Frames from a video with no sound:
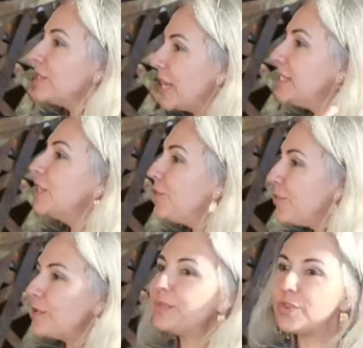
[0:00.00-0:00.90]
I deliver
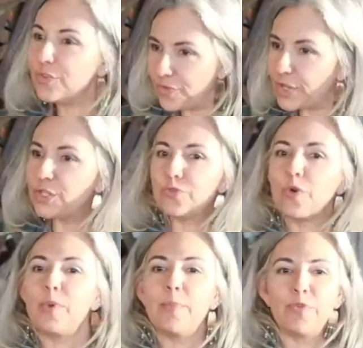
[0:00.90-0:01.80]
them to the village for
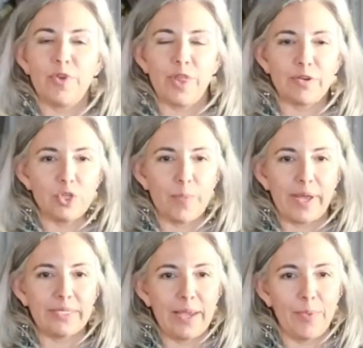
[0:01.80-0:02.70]
people for their Shabbat
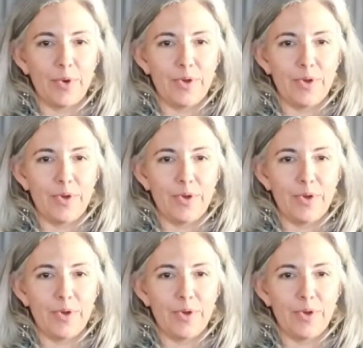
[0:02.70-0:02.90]
table.